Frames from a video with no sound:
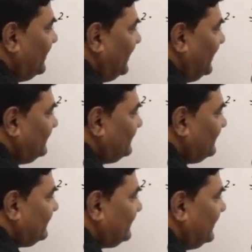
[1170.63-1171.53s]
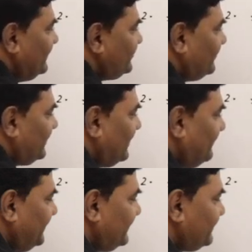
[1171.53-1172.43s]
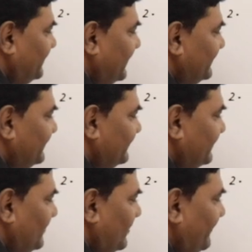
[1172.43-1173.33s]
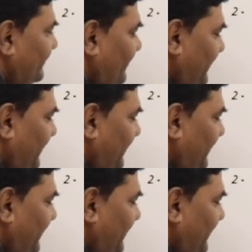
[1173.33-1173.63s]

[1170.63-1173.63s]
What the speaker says: and 10 should come in its place of